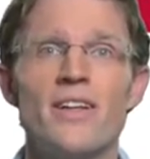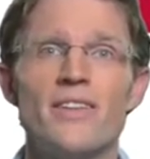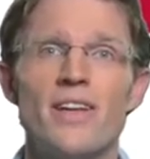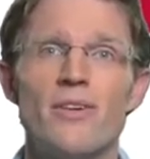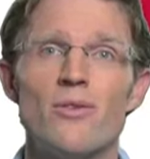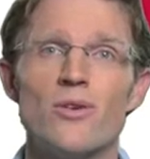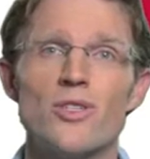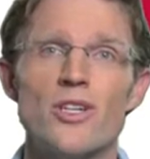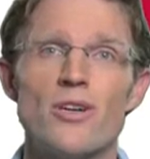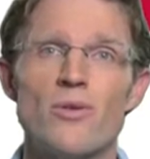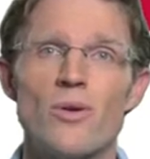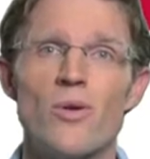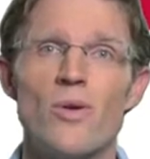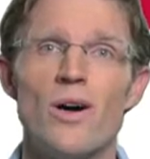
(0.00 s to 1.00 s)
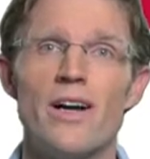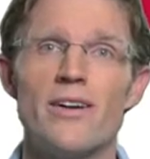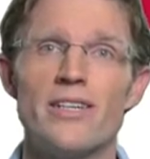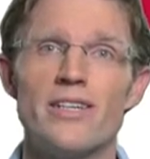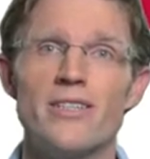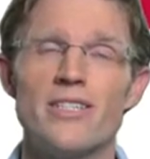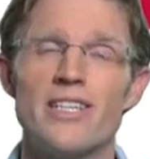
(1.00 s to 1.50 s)
They're also
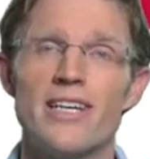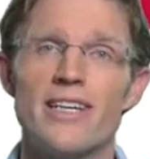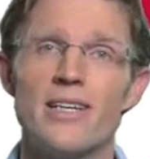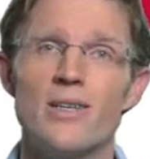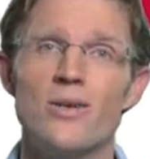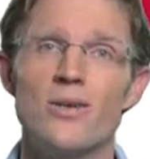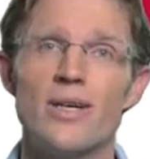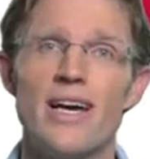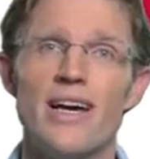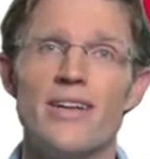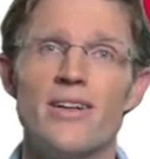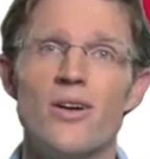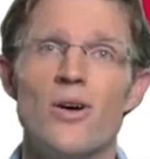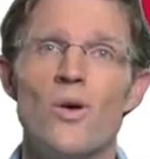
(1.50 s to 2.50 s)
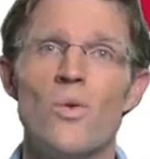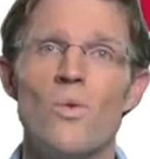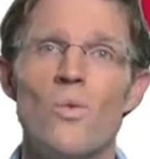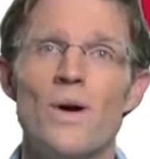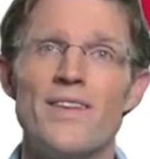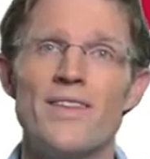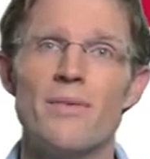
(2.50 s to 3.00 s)
requiring you to take a look at
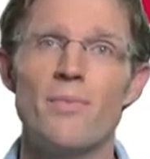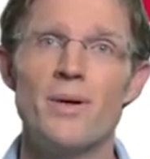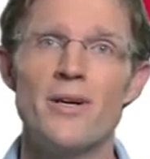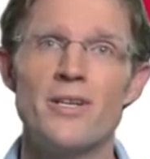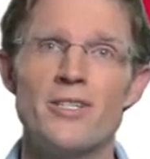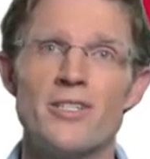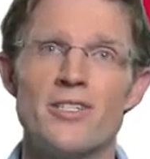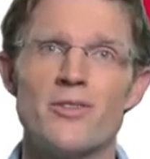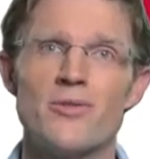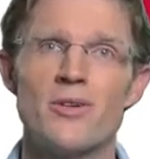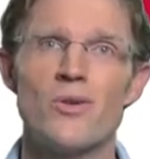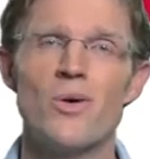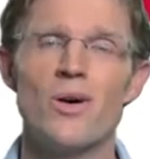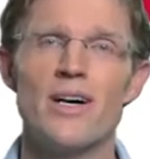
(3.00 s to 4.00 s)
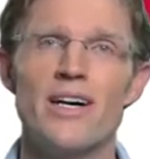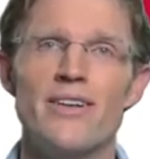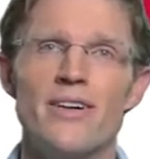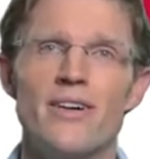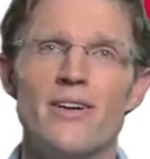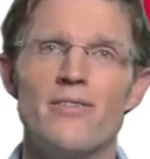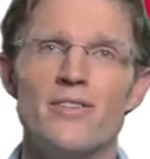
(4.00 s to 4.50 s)
whether purchases are
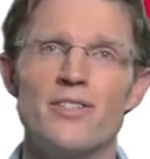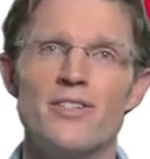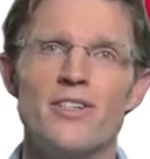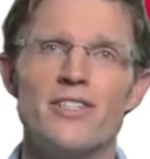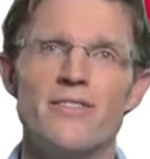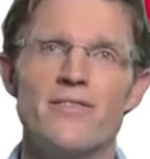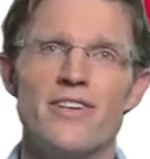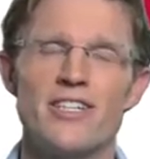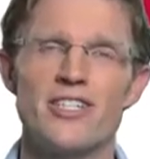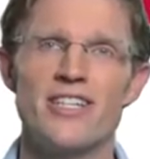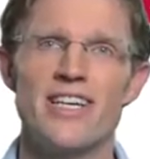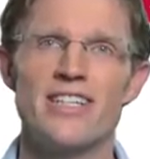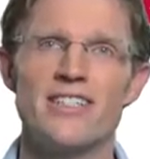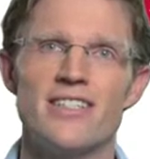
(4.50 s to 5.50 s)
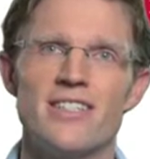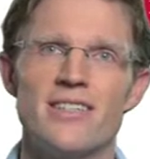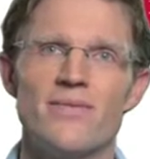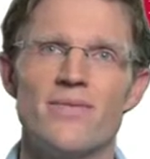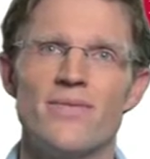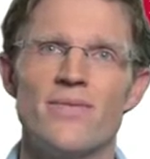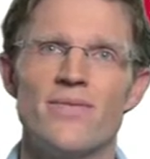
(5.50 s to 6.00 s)
required for certain functionality.
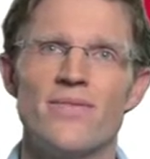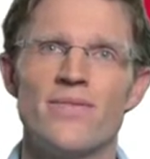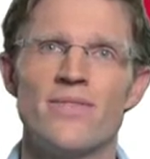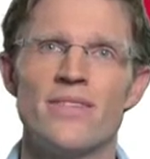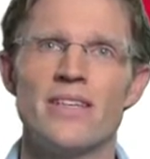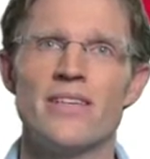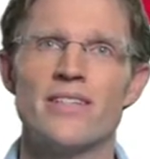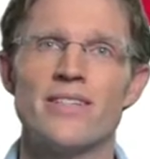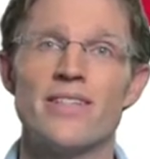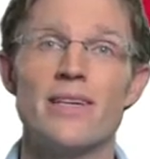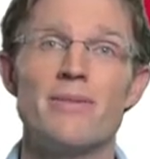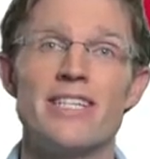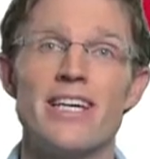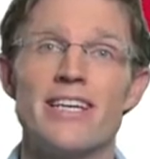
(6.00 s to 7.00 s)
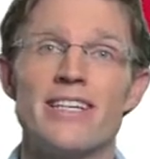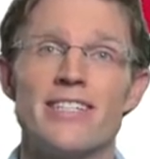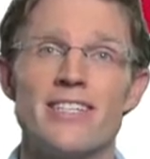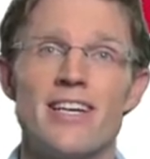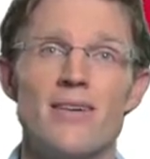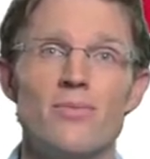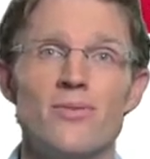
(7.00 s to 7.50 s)
So let me take an
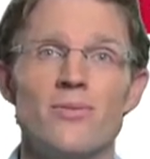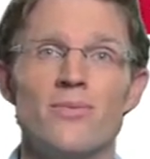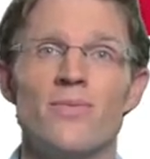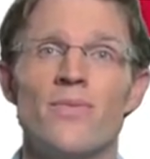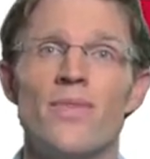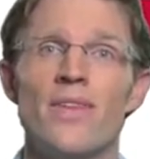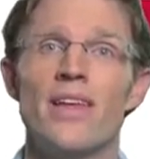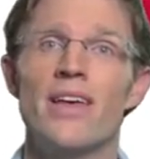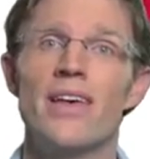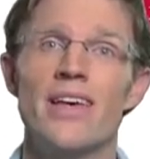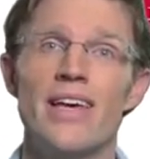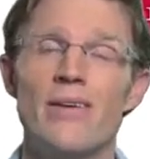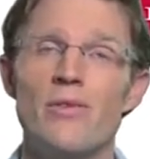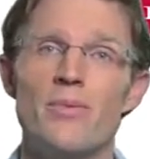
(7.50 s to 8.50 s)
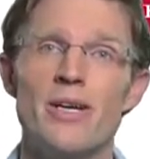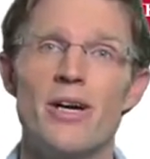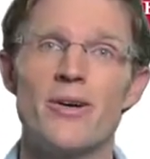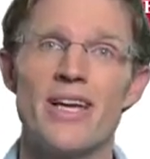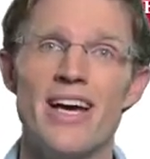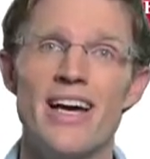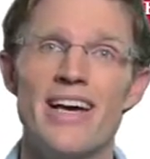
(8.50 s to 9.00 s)
example. It would be
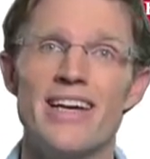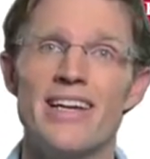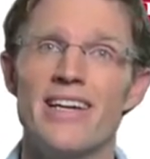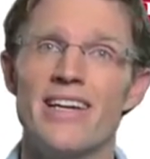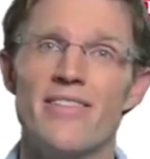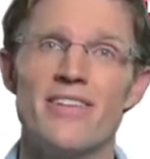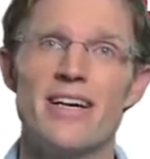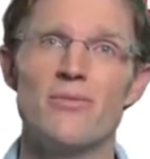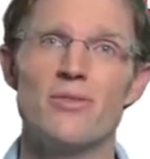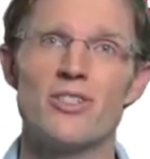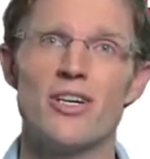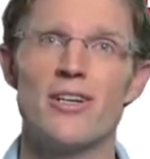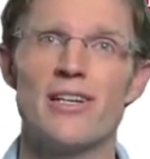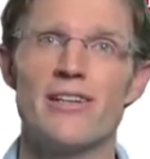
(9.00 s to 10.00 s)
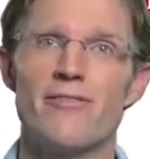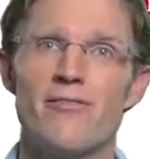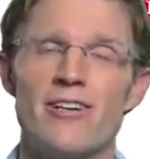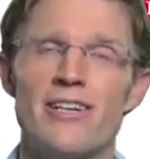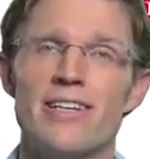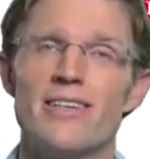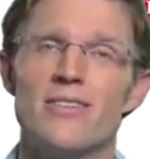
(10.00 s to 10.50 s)
okay if an app was totally
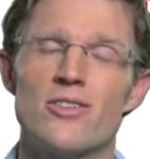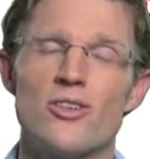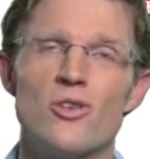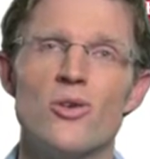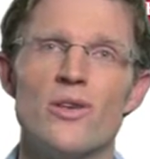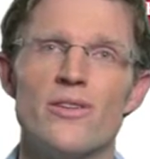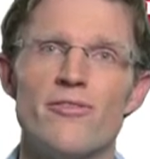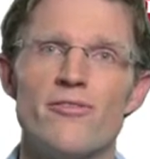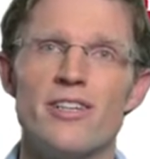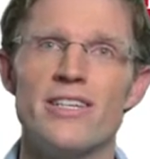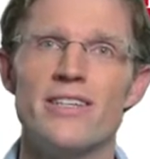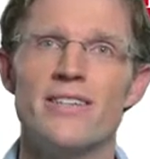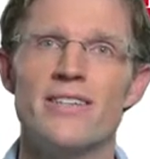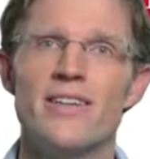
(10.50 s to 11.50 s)
free to call it free.